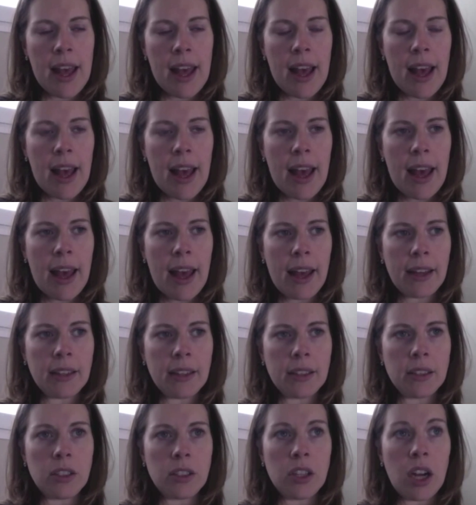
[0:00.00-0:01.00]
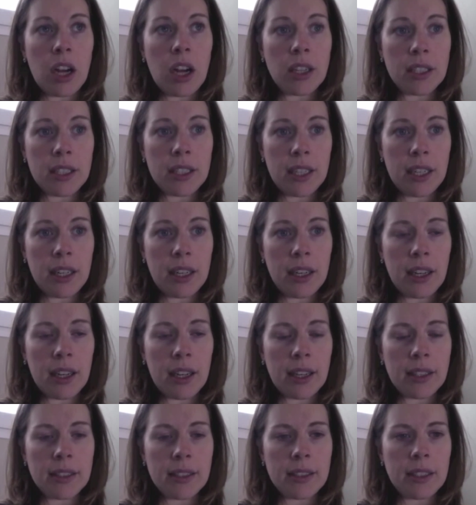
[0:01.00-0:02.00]
and daunting it
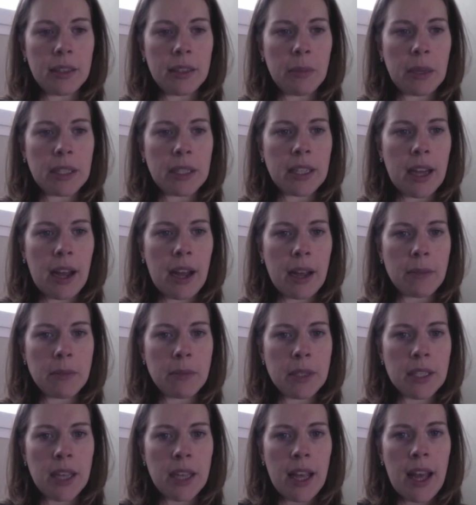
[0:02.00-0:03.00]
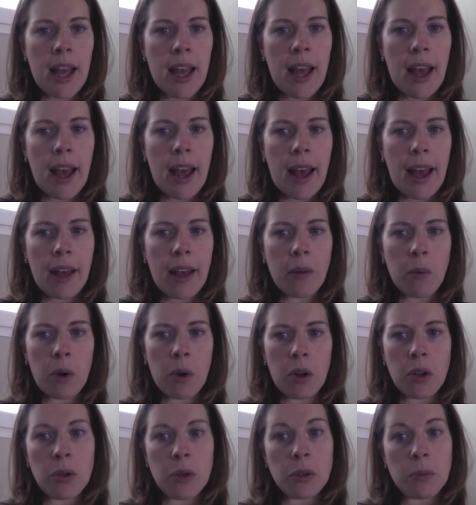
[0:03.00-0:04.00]
can seem at times, and want
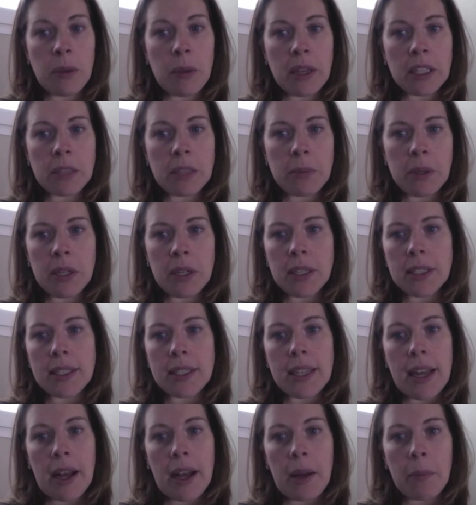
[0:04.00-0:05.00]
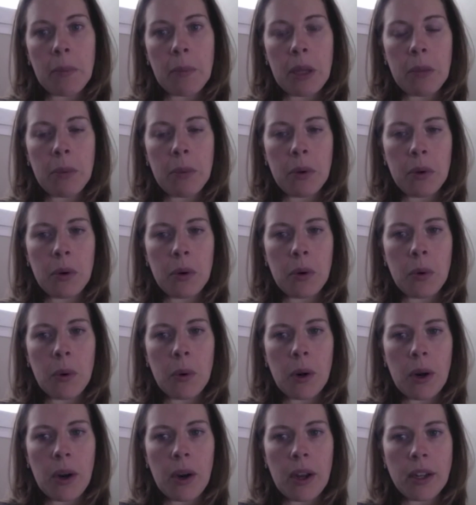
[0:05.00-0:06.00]
to use my experience to help people who
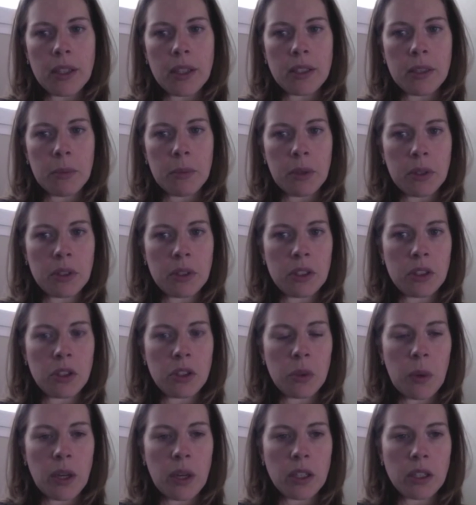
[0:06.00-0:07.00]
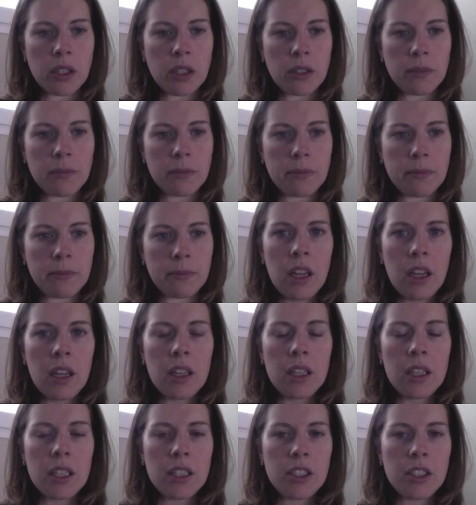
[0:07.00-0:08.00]
are in a similar situation.
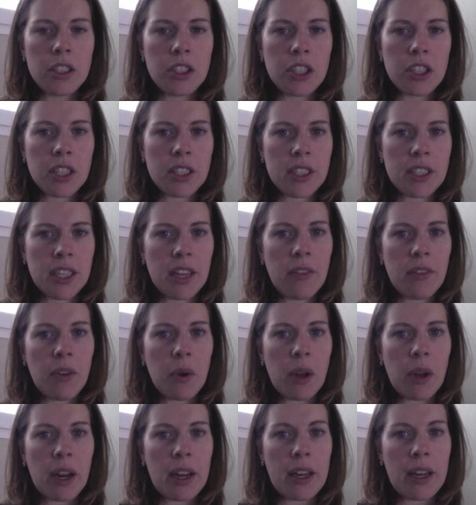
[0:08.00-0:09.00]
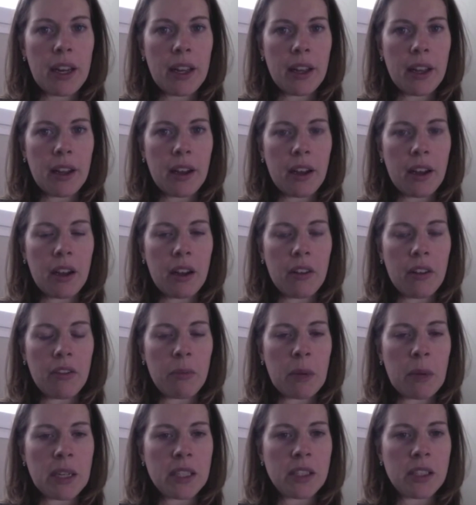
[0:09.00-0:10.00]
Just to give you an idea of
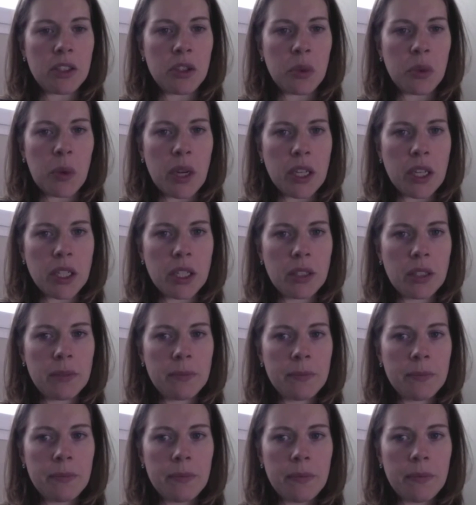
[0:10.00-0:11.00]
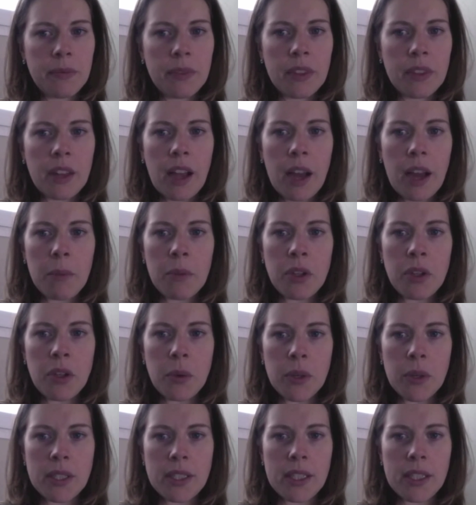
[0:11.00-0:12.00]
my situation, I'm a
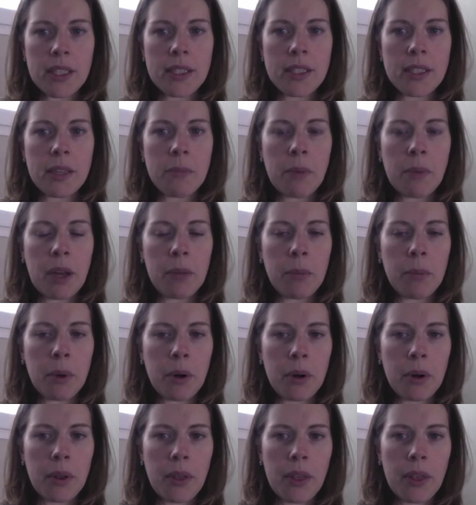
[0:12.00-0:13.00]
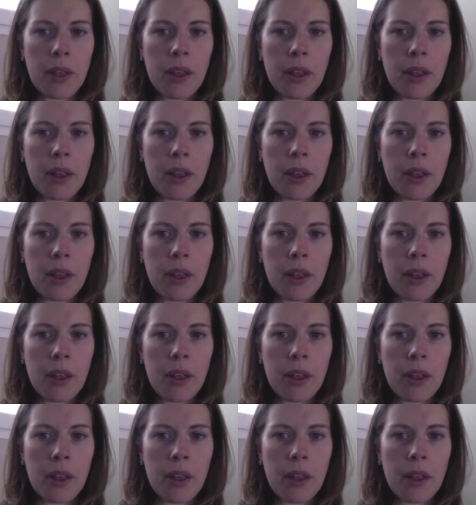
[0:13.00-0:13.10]
US citizen by birth.